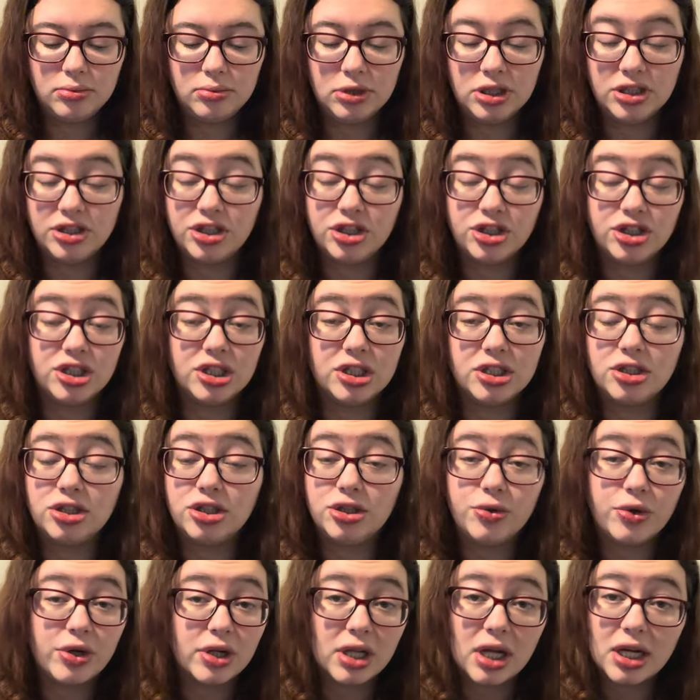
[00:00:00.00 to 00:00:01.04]
is to just
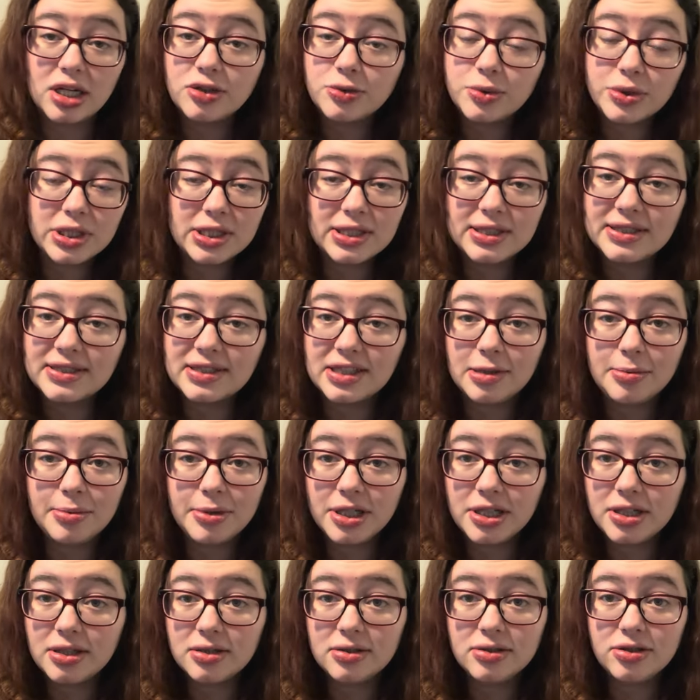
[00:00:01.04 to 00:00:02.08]
utilize when he's
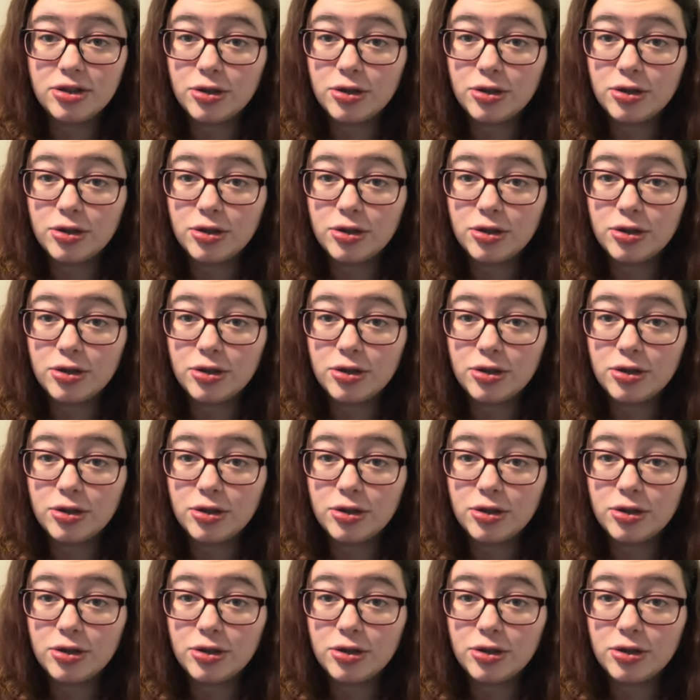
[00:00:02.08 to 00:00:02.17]
sleeping